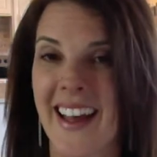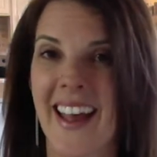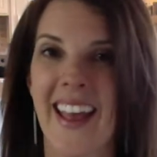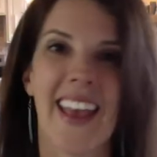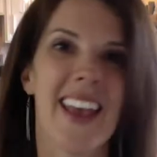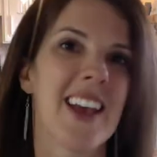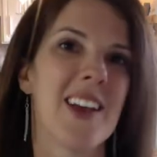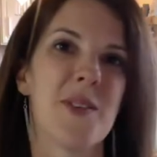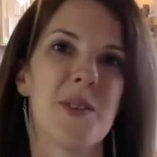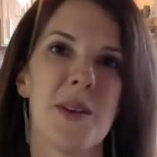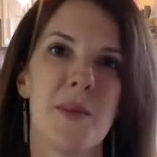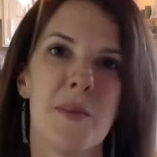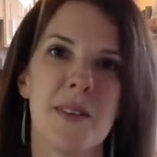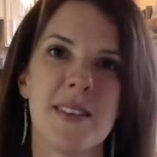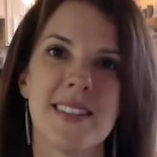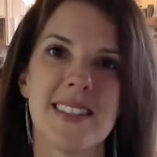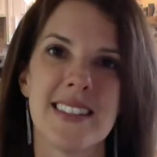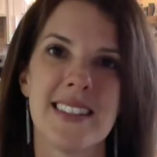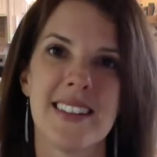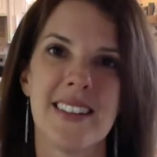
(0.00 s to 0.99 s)
And we've
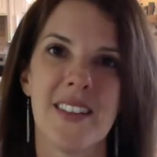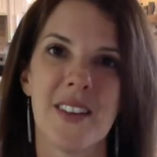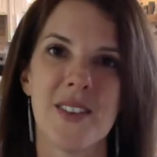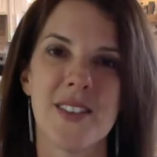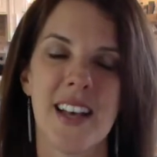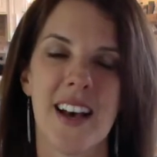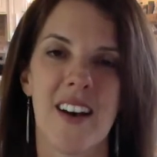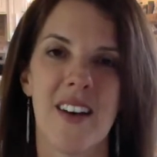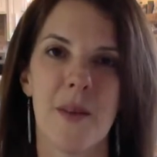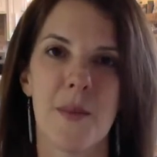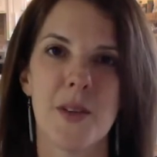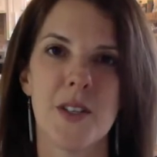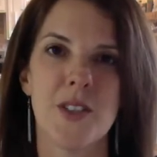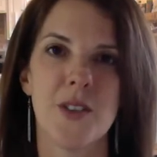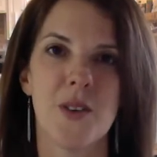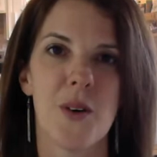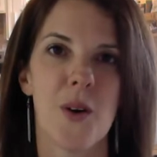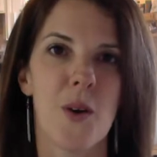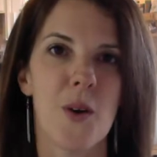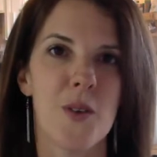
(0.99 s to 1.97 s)
been sending those out. I'm going to
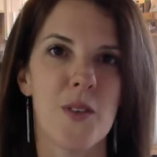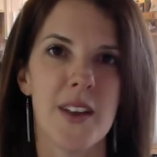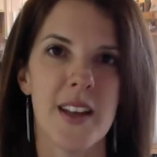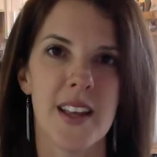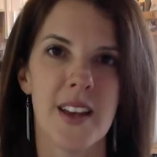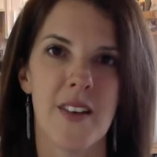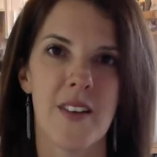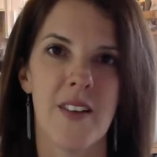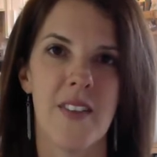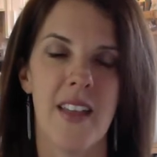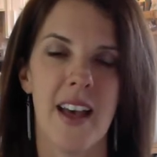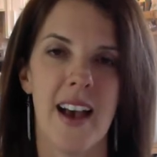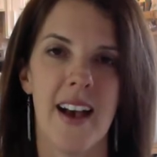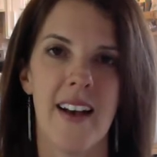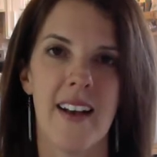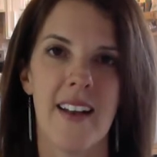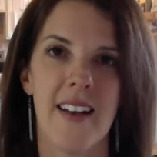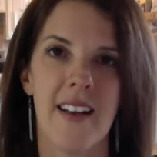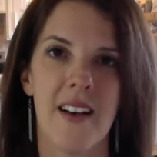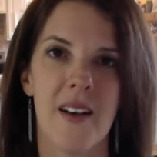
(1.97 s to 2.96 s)
do a whole video on
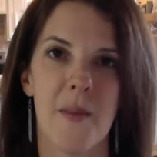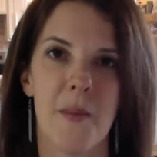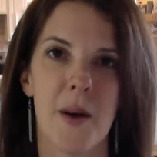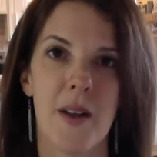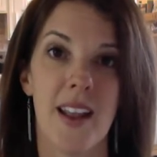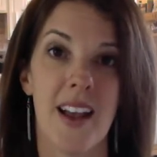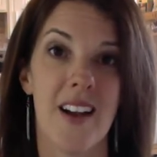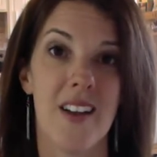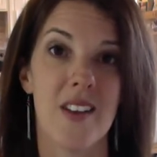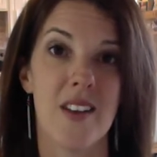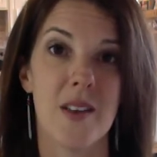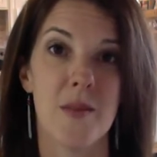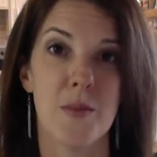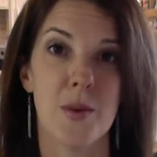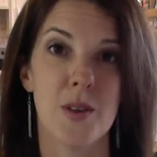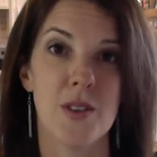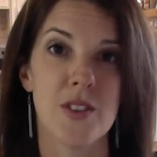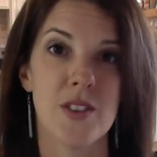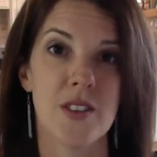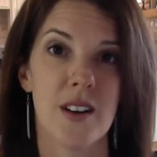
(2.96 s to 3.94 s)
that, on how you can
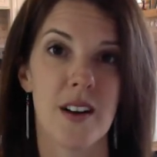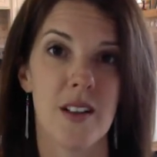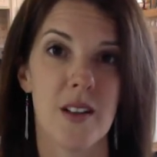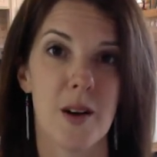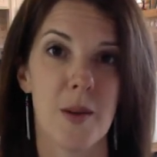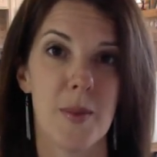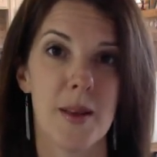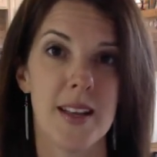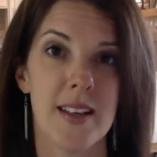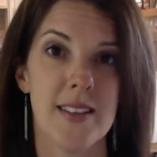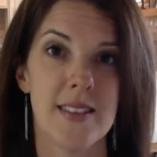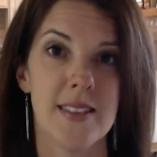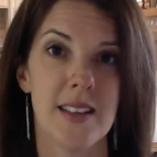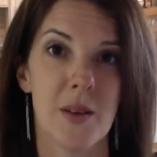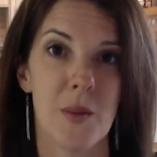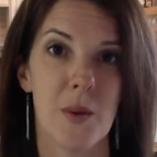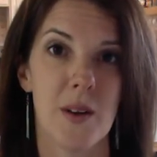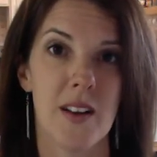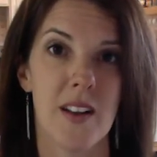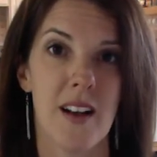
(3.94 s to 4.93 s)
boost your LRPs
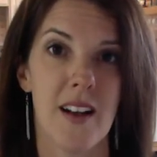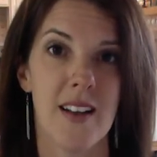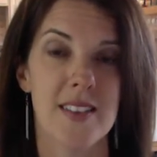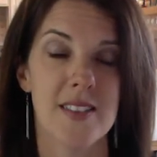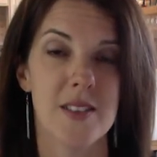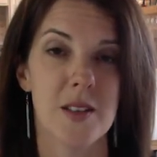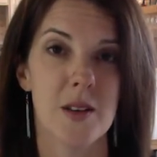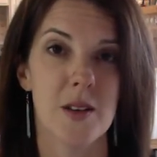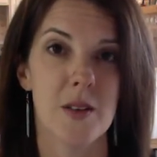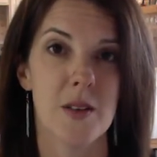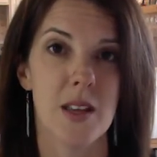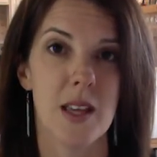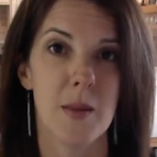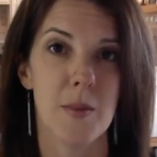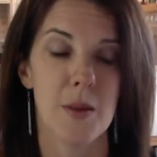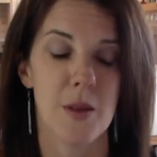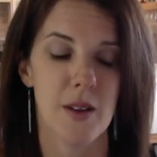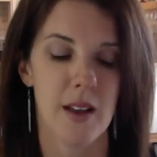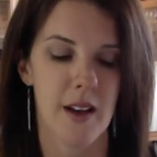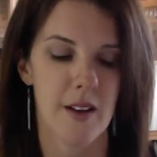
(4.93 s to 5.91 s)
and whatnot, so
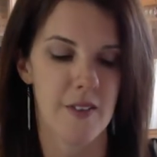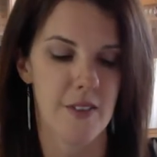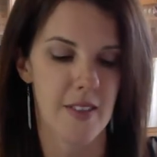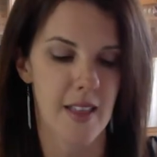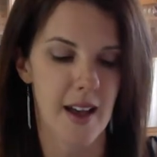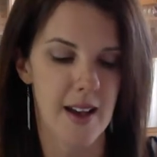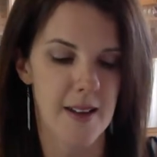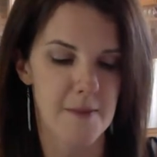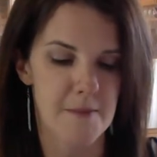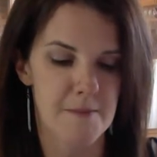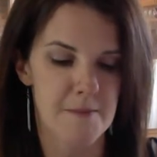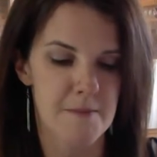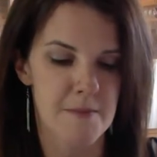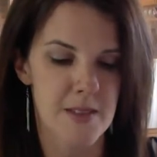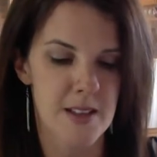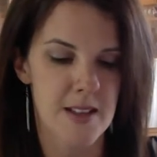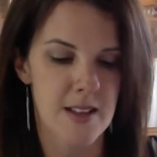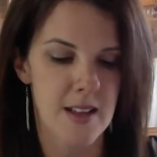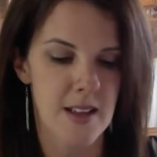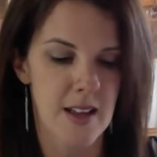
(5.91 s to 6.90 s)
keep a lookout for that.
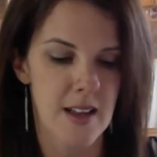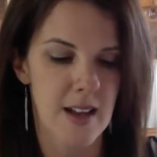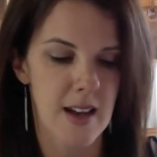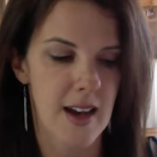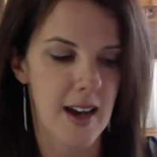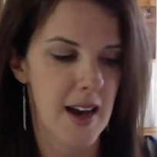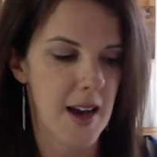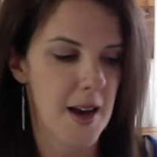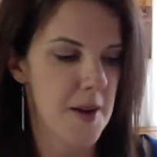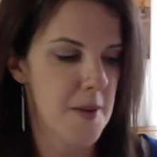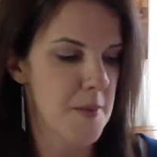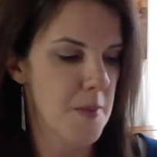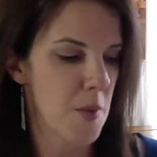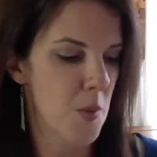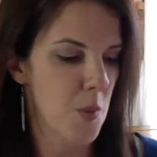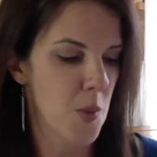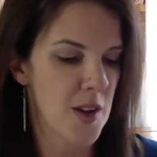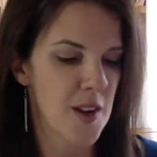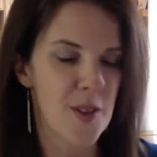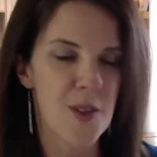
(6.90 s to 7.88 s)

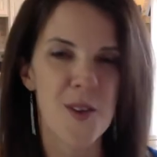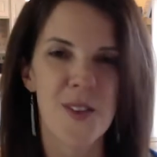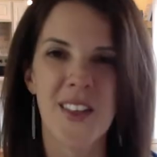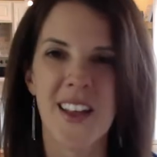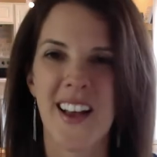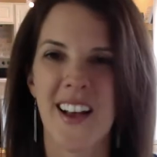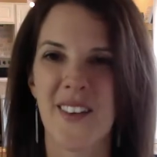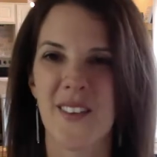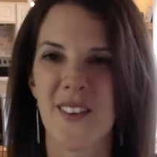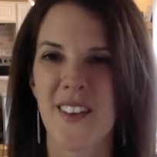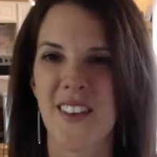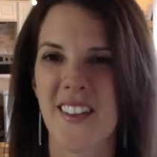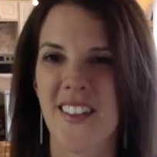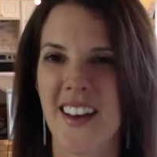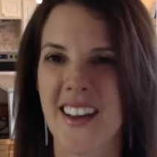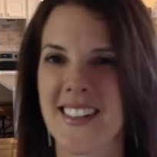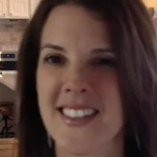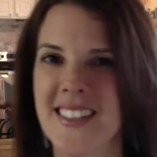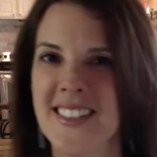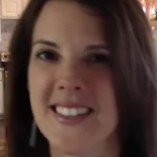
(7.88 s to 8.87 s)
One other thing I really
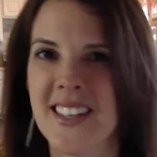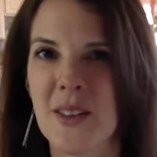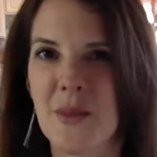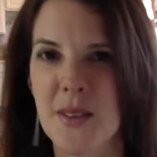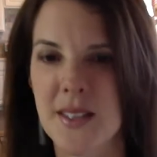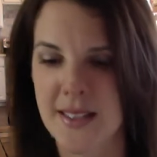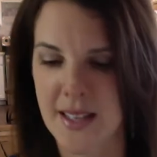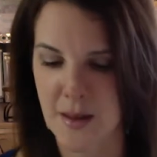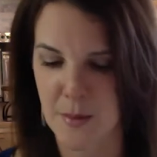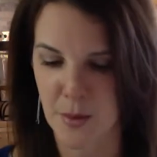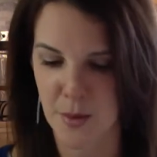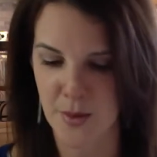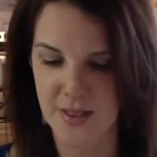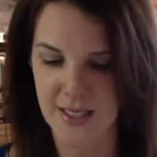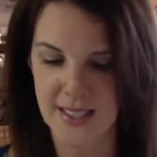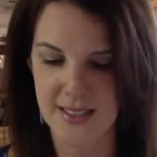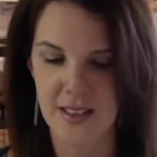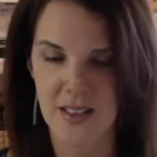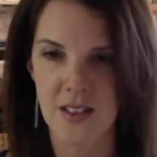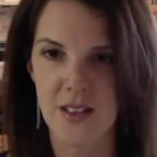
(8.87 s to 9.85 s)
like to send with samples
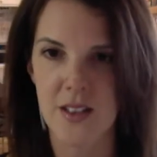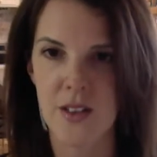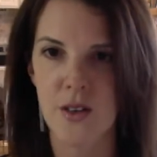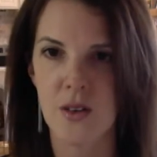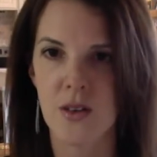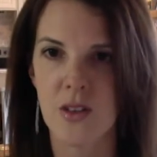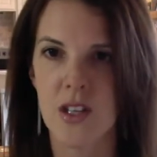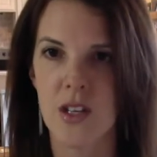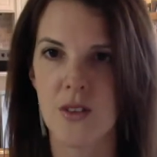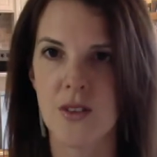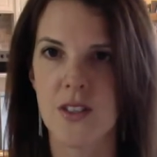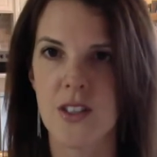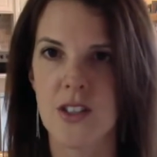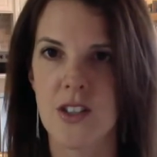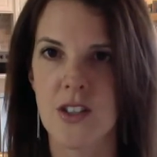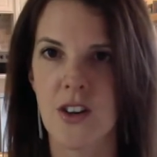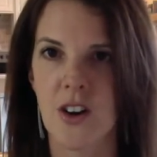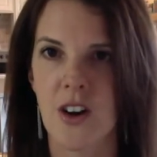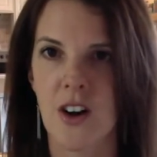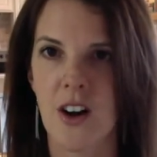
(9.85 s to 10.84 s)
is a little
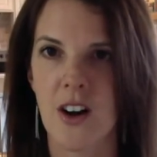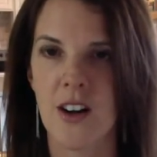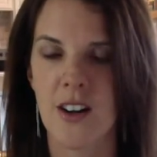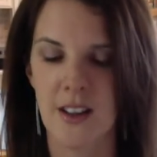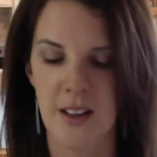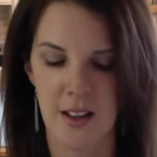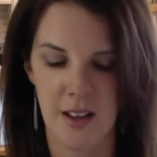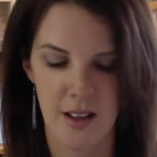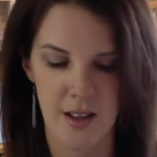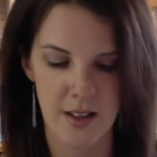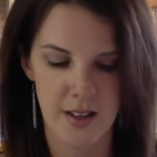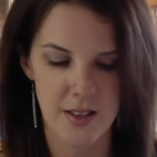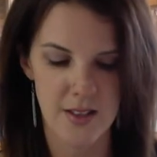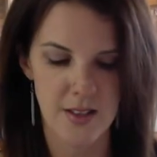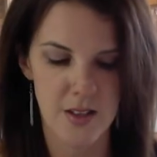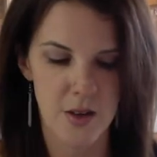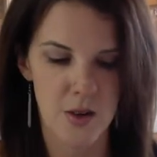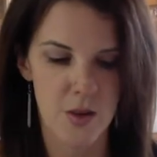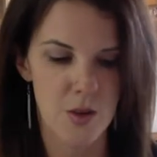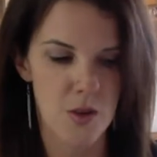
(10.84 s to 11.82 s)
usage card.
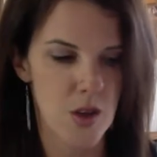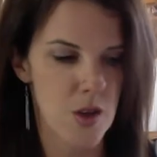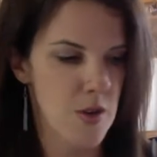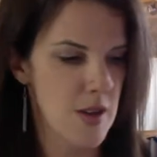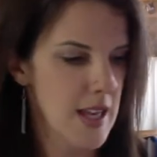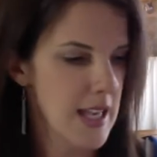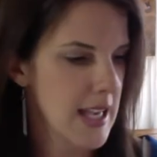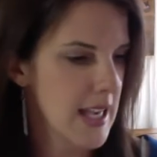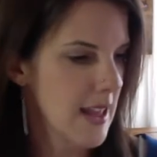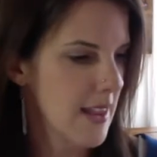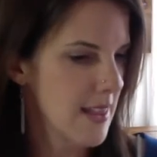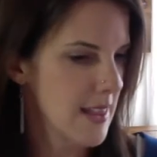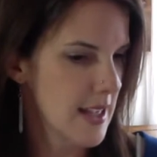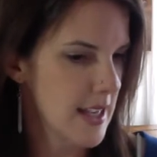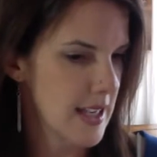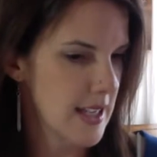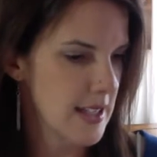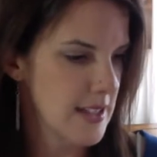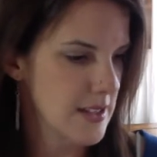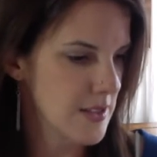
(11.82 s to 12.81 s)
So you can get
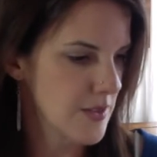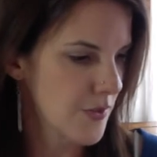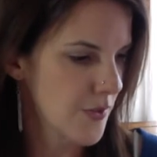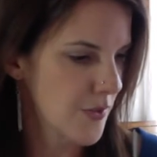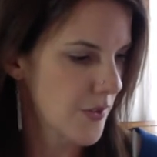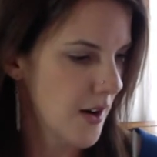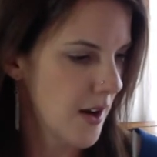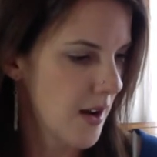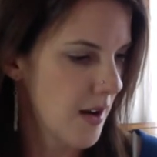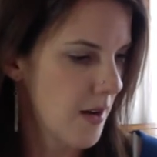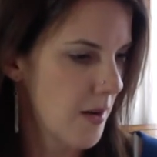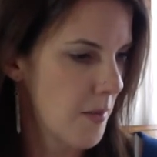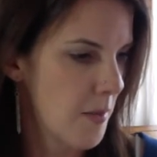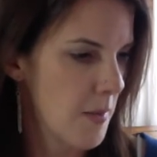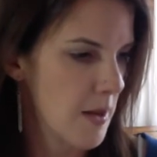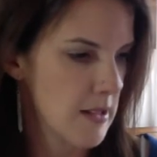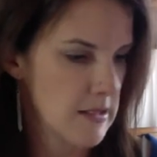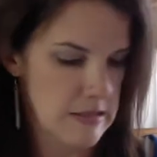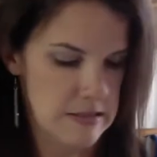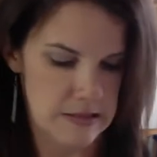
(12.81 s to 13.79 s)
these from,